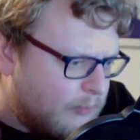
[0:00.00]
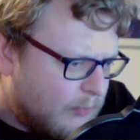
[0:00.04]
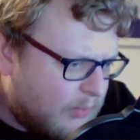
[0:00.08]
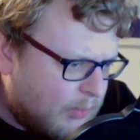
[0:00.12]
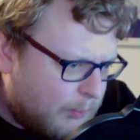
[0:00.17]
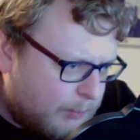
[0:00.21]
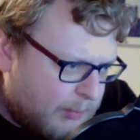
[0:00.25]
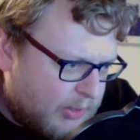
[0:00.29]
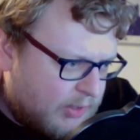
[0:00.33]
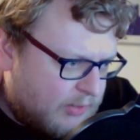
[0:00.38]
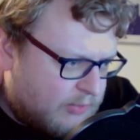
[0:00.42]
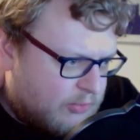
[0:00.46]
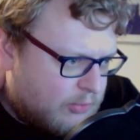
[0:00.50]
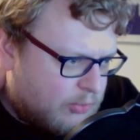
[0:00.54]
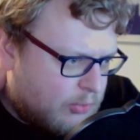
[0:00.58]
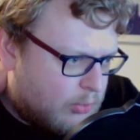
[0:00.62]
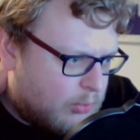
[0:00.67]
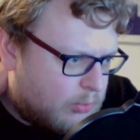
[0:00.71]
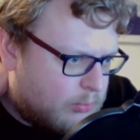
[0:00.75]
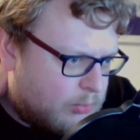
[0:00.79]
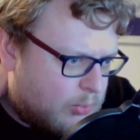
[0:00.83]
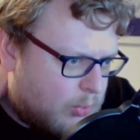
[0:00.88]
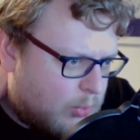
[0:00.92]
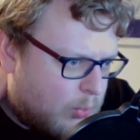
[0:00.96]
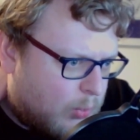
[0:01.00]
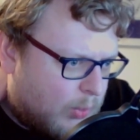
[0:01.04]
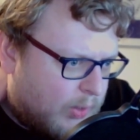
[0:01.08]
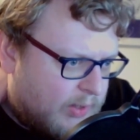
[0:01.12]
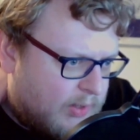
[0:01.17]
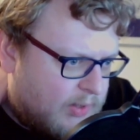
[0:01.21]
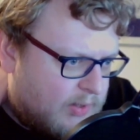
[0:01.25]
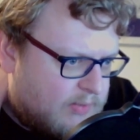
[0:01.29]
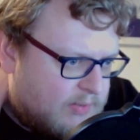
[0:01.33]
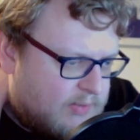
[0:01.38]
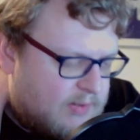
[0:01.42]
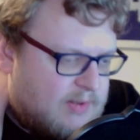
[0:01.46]
but it's not
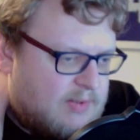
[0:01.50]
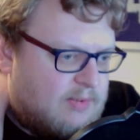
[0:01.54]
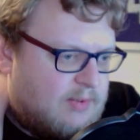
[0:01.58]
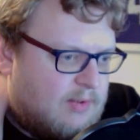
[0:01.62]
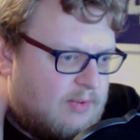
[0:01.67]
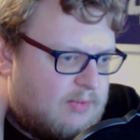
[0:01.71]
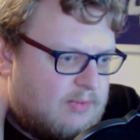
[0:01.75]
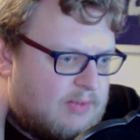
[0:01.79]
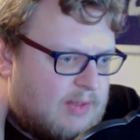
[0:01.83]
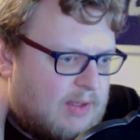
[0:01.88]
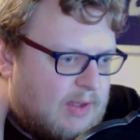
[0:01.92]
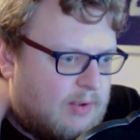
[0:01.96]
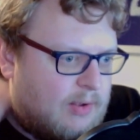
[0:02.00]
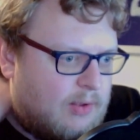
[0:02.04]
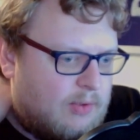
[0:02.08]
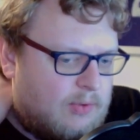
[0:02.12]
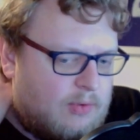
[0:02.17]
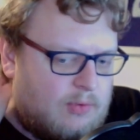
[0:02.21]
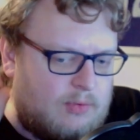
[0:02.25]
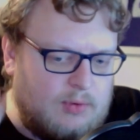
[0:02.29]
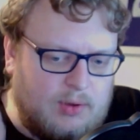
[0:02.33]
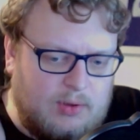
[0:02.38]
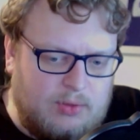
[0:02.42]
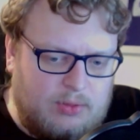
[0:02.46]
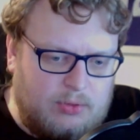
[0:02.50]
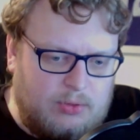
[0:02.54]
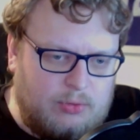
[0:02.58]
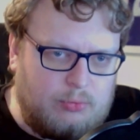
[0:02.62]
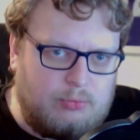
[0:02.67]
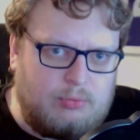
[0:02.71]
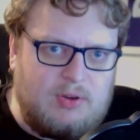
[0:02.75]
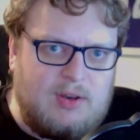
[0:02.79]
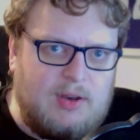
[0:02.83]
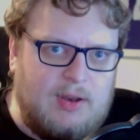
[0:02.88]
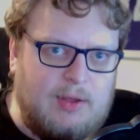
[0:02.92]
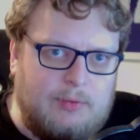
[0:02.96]
quite as easy as that because there's like
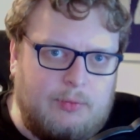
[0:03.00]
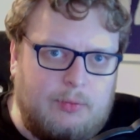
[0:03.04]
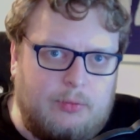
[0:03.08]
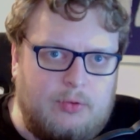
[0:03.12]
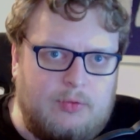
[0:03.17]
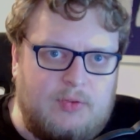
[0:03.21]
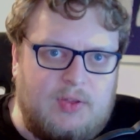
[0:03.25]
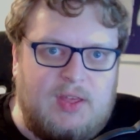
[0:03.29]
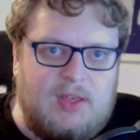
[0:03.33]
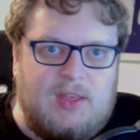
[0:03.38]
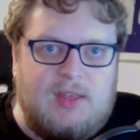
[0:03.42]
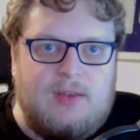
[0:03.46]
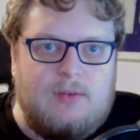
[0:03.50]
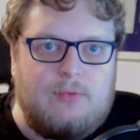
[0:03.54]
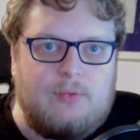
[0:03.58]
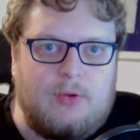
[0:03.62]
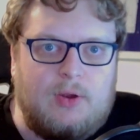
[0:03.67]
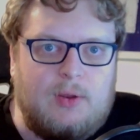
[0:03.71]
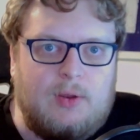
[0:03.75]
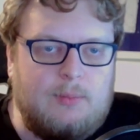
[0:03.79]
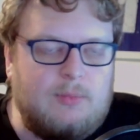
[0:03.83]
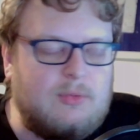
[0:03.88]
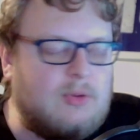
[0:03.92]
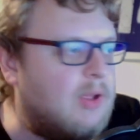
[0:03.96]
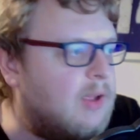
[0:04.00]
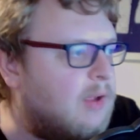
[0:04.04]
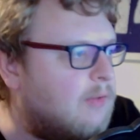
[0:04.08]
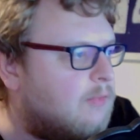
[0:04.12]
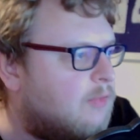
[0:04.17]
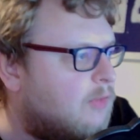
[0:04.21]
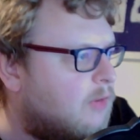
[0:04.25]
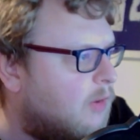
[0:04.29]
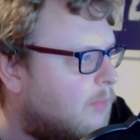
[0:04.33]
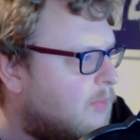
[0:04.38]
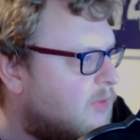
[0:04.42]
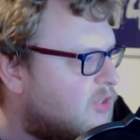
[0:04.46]
3 levels of keyframes that I have
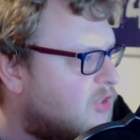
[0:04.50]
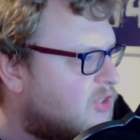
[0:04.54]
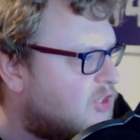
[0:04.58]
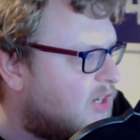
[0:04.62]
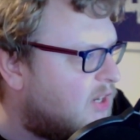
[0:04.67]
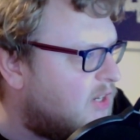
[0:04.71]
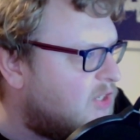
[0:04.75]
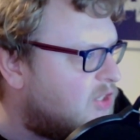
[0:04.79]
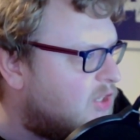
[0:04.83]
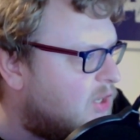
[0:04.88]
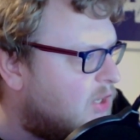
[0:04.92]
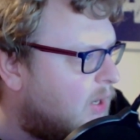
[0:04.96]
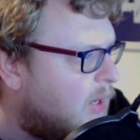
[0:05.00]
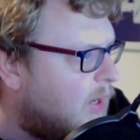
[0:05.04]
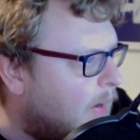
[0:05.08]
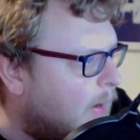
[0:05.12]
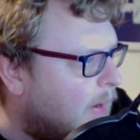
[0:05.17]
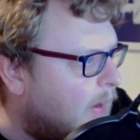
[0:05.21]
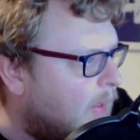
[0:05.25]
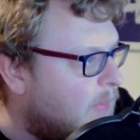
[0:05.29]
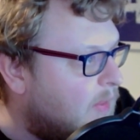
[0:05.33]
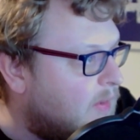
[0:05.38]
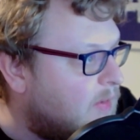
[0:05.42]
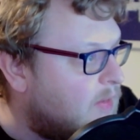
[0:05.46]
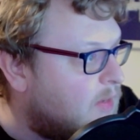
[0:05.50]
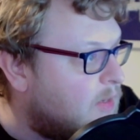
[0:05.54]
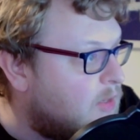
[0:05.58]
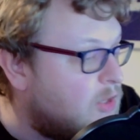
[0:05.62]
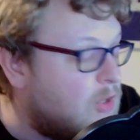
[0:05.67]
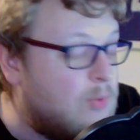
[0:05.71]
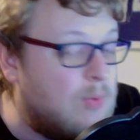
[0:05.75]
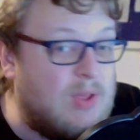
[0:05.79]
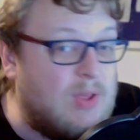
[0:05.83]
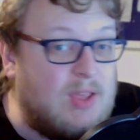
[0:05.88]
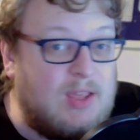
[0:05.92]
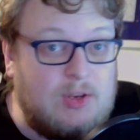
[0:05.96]
to go and change. And then the
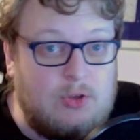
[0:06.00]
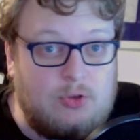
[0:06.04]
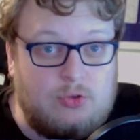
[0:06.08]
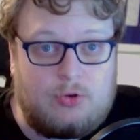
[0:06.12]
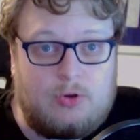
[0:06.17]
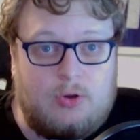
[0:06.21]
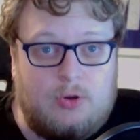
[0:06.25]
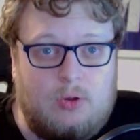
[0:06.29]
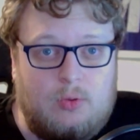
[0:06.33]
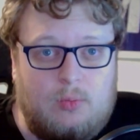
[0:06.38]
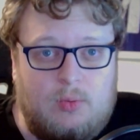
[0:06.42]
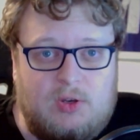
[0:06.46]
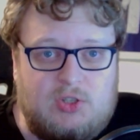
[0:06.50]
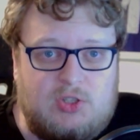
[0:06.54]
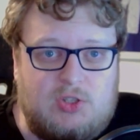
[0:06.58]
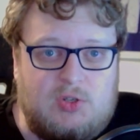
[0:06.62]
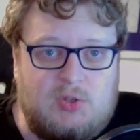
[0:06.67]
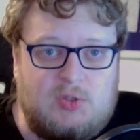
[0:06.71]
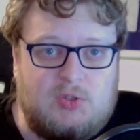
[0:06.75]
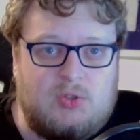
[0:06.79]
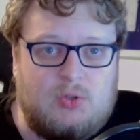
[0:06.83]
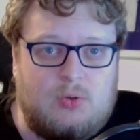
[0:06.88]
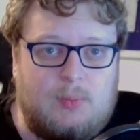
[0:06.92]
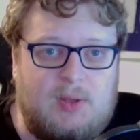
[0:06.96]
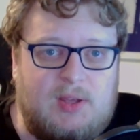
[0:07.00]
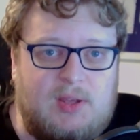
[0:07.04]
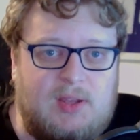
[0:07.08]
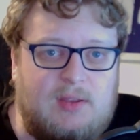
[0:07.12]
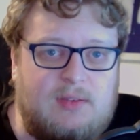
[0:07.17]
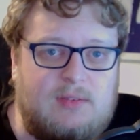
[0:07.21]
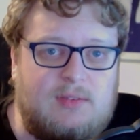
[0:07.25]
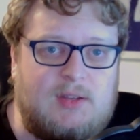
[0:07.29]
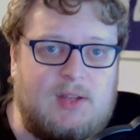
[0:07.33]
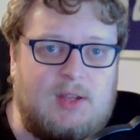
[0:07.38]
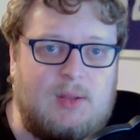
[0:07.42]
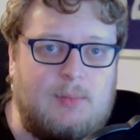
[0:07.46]
new intro, which you saw make
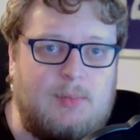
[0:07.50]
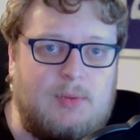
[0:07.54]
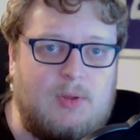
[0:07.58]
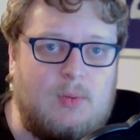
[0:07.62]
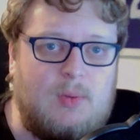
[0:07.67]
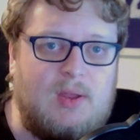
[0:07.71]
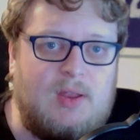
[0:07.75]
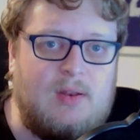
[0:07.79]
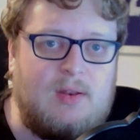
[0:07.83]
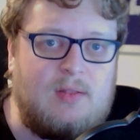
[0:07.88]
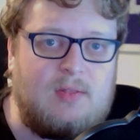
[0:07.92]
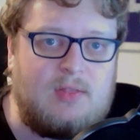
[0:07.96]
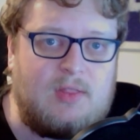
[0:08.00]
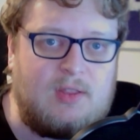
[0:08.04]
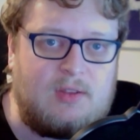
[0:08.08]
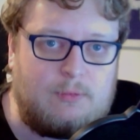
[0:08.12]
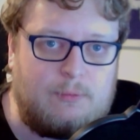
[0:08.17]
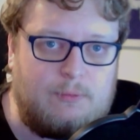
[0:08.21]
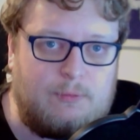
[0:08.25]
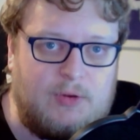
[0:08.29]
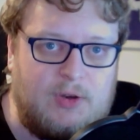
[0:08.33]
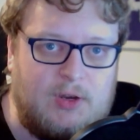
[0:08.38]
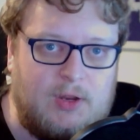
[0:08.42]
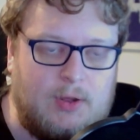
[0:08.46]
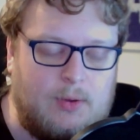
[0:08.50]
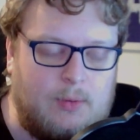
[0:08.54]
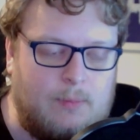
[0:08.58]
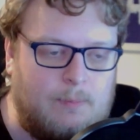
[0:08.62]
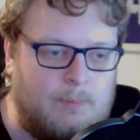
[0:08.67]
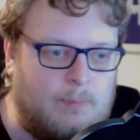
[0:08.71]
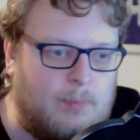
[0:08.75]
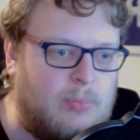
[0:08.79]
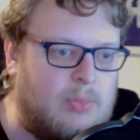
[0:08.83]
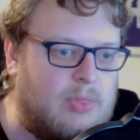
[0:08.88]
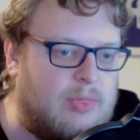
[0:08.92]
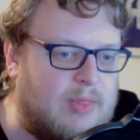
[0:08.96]
its debut in this video,
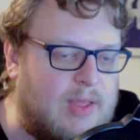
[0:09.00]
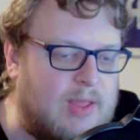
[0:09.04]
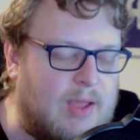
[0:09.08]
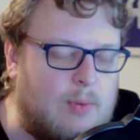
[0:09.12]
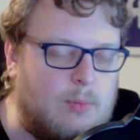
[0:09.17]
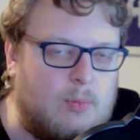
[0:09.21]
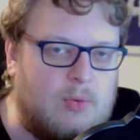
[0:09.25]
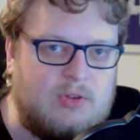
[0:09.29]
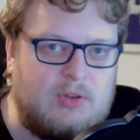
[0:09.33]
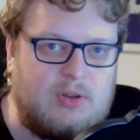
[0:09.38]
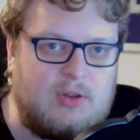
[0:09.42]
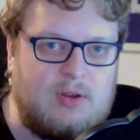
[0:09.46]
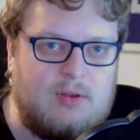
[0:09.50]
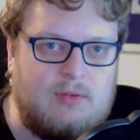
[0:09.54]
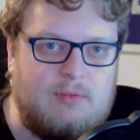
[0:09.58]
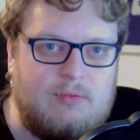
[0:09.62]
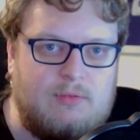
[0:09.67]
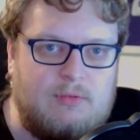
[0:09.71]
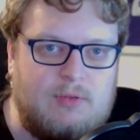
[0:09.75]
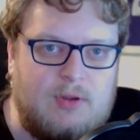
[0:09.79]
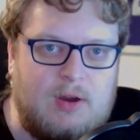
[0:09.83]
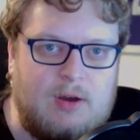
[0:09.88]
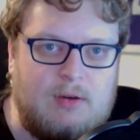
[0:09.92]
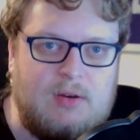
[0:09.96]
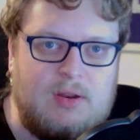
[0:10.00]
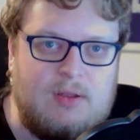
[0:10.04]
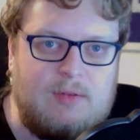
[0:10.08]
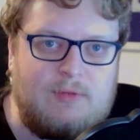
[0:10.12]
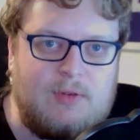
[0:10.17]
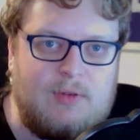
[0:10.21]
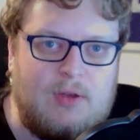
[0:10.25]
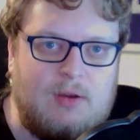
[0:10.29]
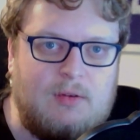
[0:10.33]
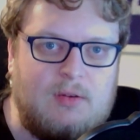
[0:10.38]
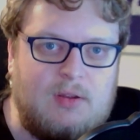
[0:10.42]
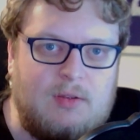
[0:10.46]
that was a very,
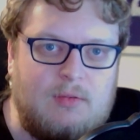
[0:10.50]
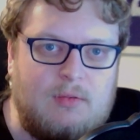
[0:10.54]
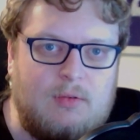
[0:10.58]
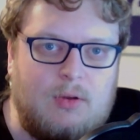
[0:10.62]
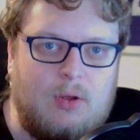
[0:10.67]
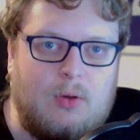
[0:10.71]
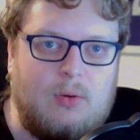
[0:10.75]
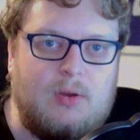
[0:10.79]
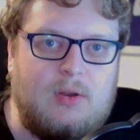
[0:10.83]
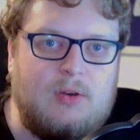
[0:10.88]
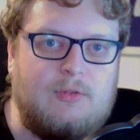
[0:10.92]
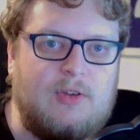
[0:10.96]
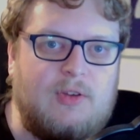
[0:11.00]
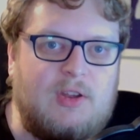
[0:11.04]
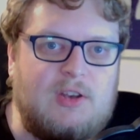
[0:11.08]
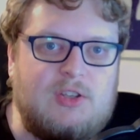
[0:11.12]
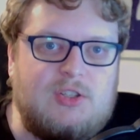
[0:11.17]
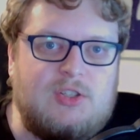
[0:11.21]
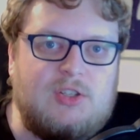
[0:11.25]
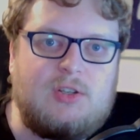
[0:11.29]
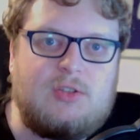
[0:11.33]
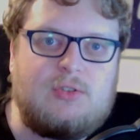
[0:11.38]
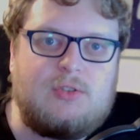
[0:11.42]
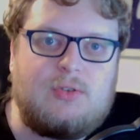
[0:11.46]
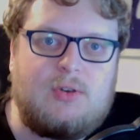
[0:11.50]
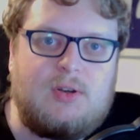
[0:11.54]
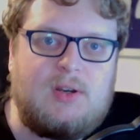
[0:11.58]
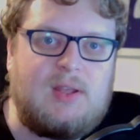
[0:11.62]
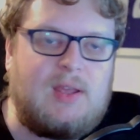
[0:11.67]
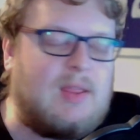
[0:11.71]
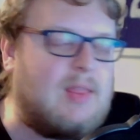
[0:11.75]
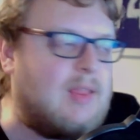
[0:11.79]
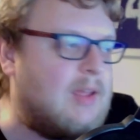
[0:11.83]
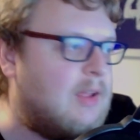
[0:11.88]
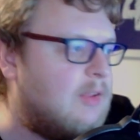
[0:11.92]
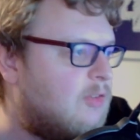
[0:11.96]
very long adventure trying to
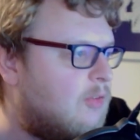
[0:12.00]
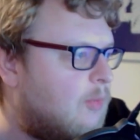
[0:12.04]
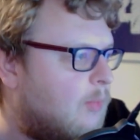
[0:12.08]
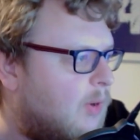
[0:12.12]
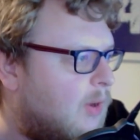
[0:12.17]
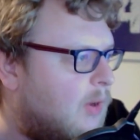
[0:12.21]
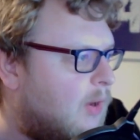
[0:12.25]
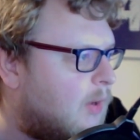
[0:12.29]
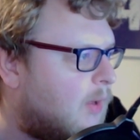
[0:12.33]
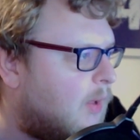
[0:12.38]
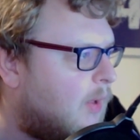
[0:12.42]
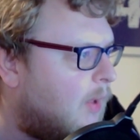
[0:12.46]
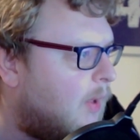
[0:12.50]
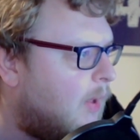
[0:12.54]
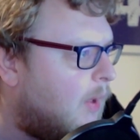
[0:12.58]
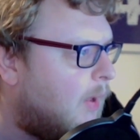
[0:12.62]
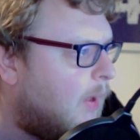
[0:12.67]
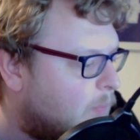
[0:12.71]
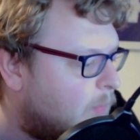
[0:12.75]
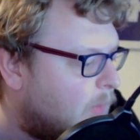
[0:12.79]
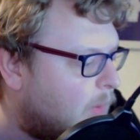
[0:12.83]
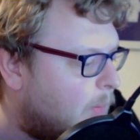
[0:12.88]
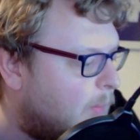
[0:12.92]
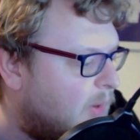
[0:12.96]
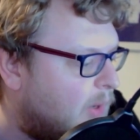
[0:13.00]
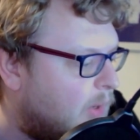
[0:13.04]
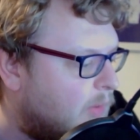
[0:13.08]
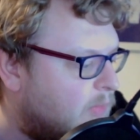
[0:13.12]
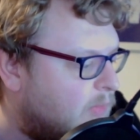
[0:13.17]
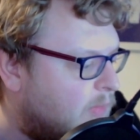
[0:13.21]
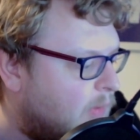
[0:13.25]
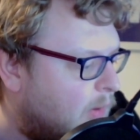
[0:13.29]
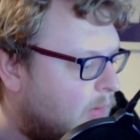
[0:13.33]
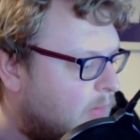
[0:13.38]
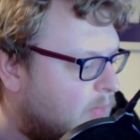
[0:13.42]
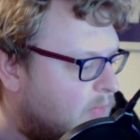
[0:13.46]
get that to work. I mean, I'll
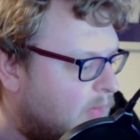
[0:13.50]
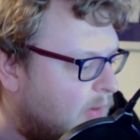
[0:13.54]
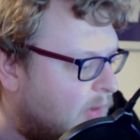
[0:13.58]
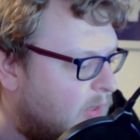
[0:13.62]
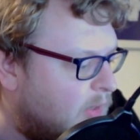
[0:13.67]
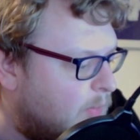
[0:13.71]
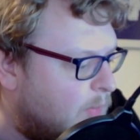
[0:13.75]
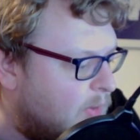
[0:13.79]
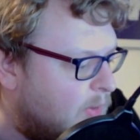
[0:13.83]
tell you an